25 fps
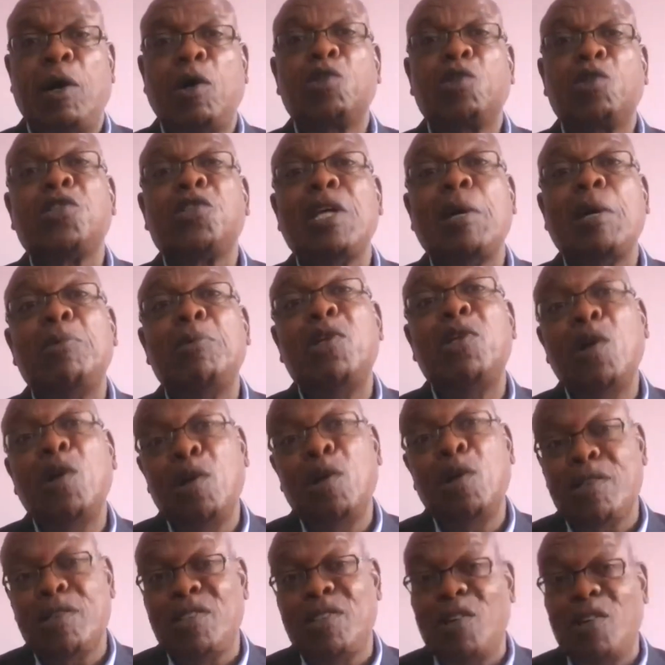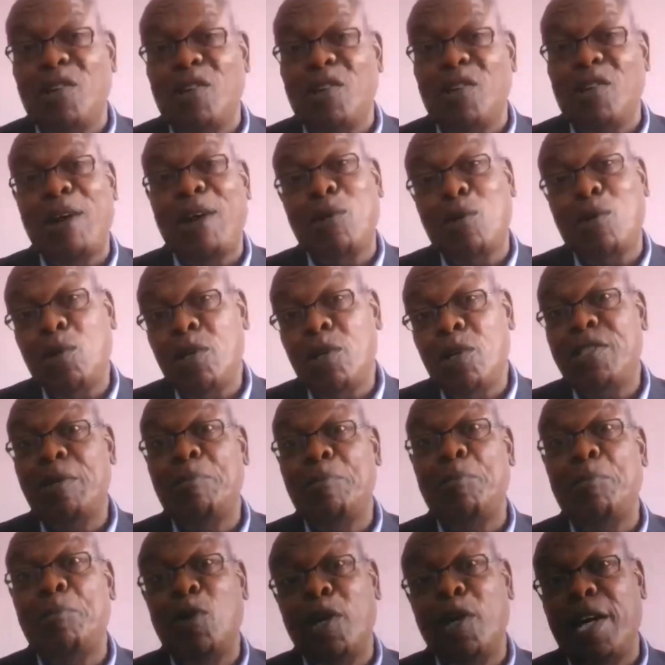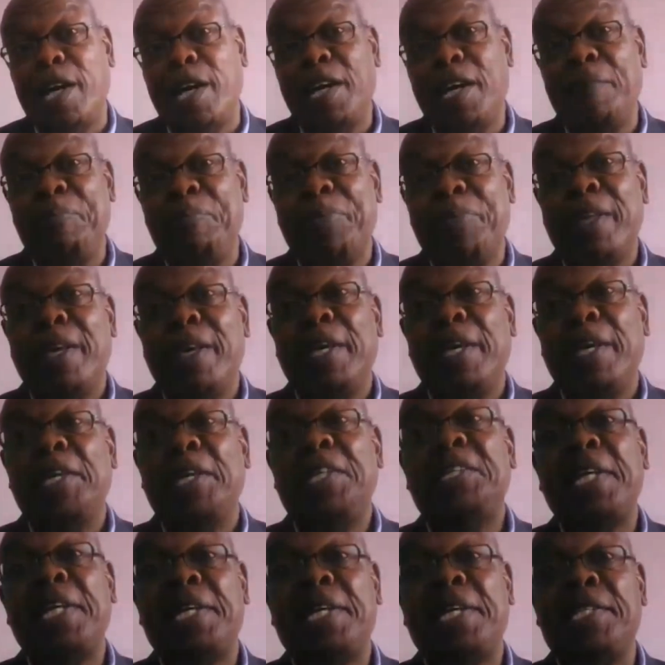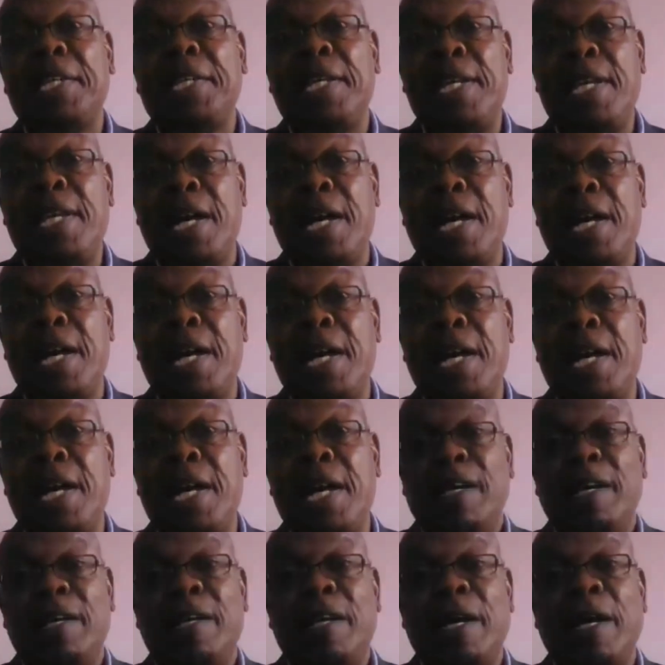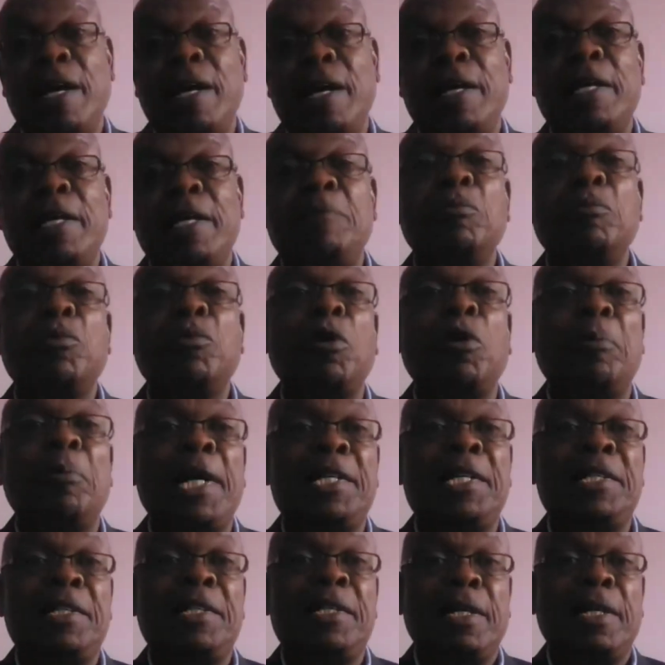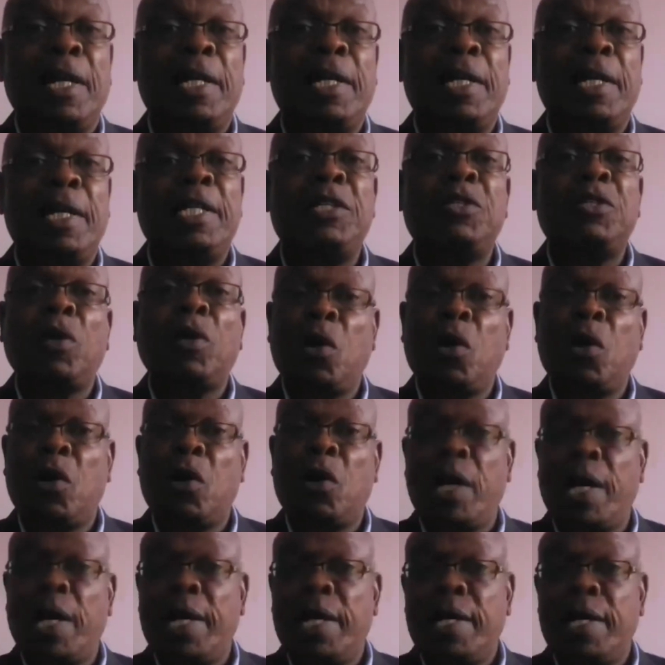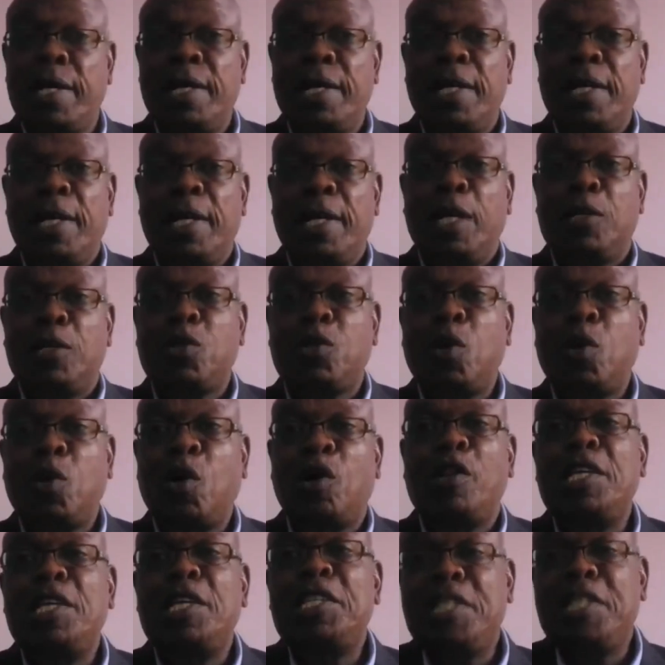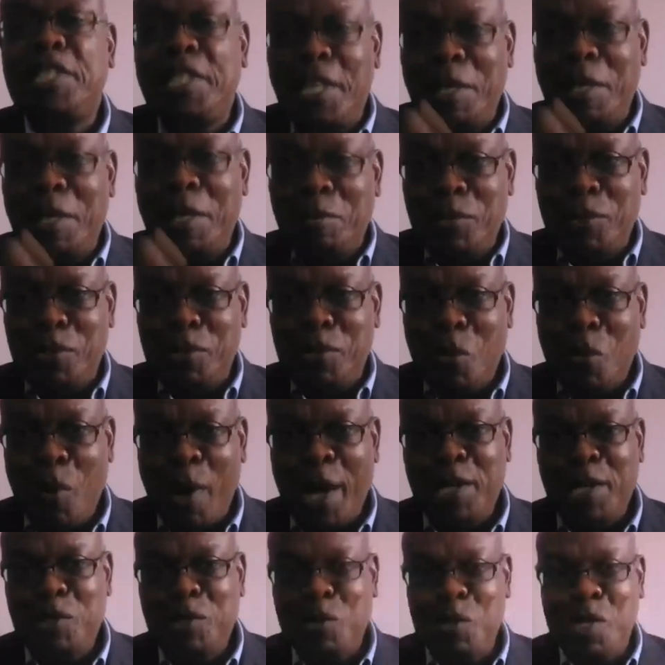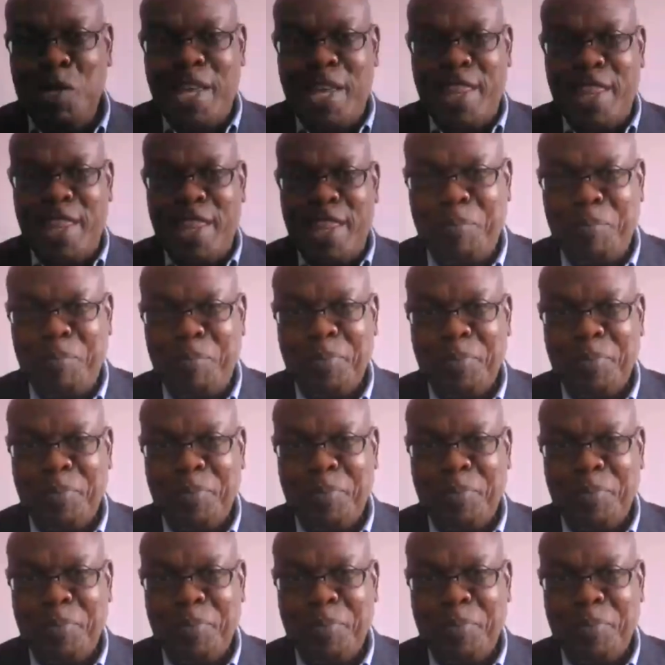Also some dogs across the border in Tanzania, in Mkomazi and in Toloha. So these teams work together.